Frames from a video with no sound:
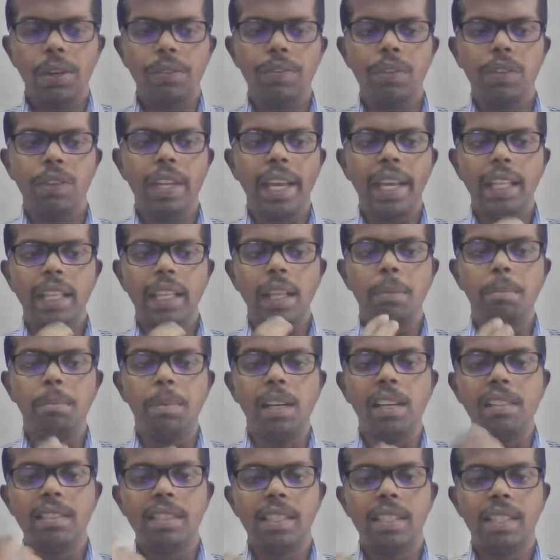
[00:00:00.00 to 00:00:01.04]
you take the
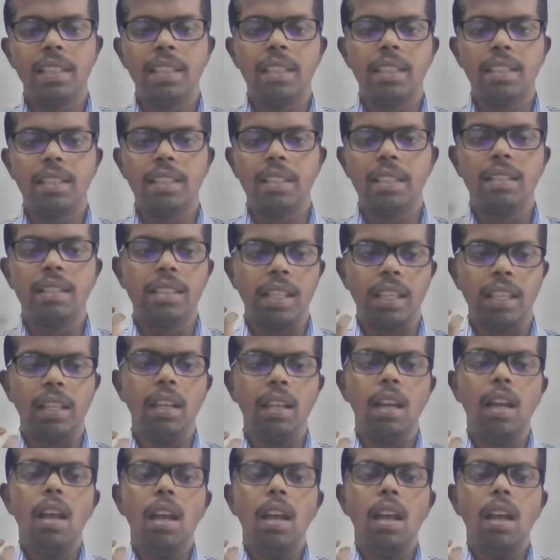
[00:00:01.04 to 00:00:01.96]
birds searching,